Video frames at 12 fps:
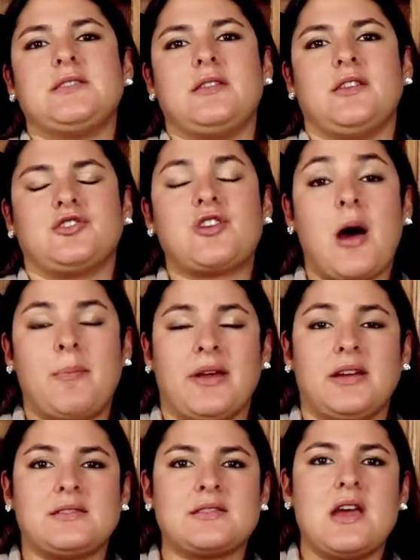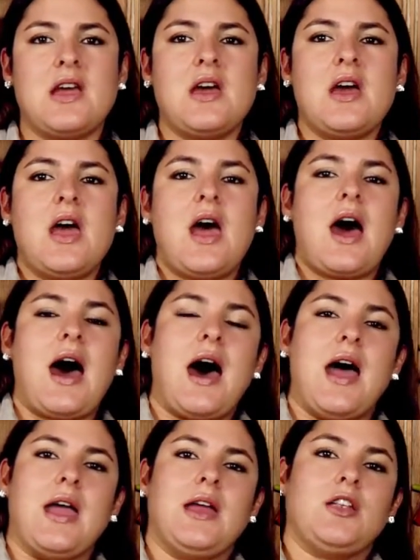in the tropics.
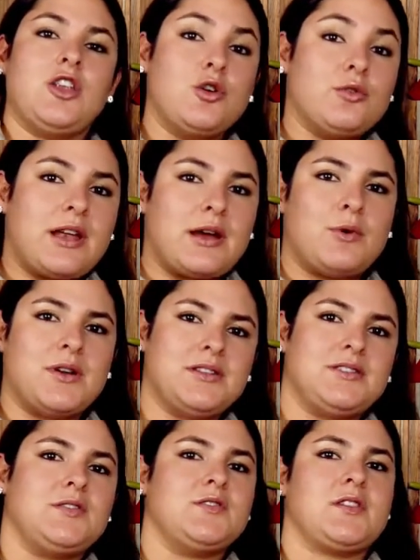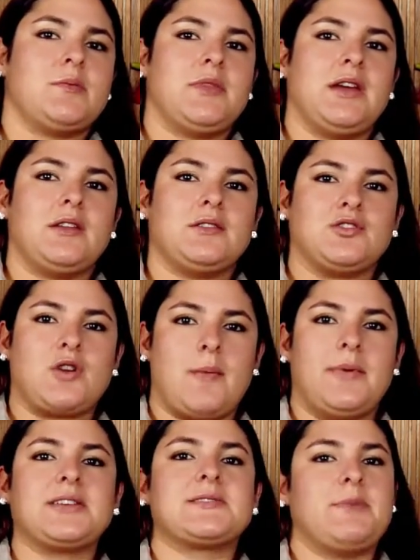I knew that I wanted to do something in the
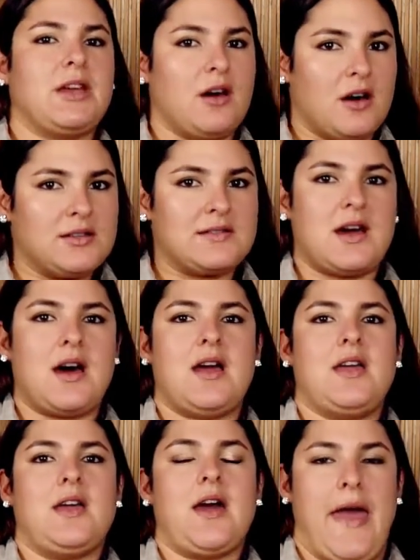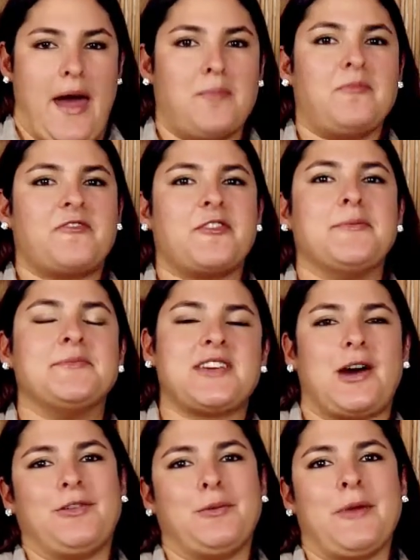tropics because I am from
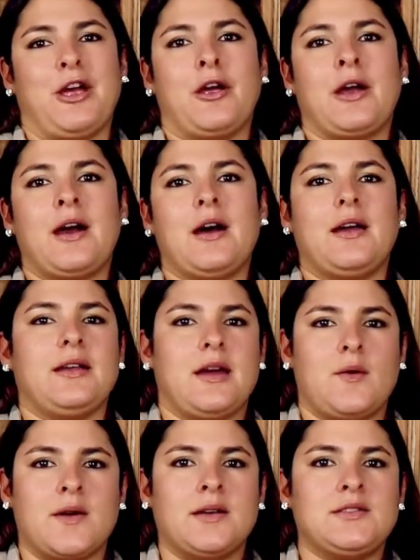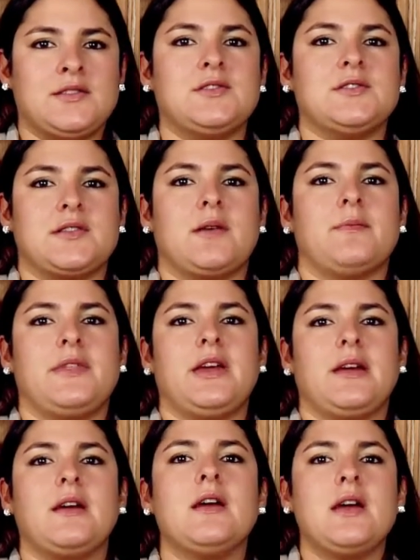South America, and I wanted to do
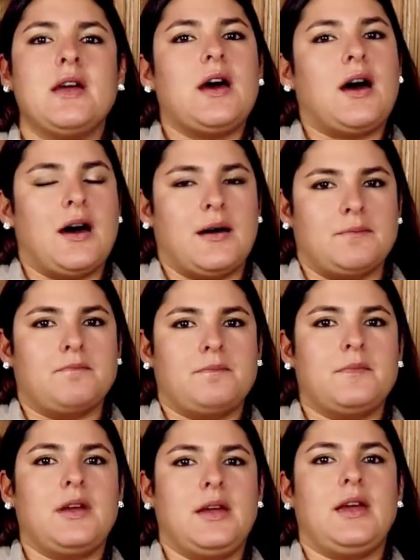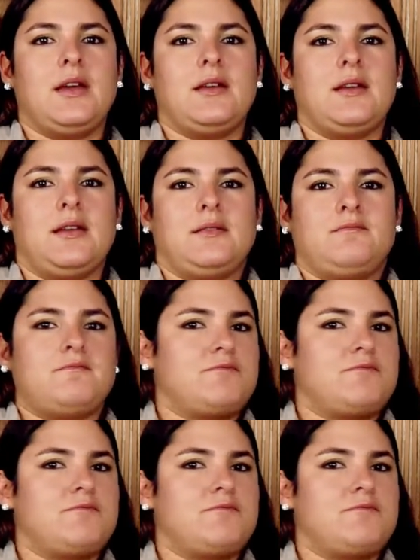something at a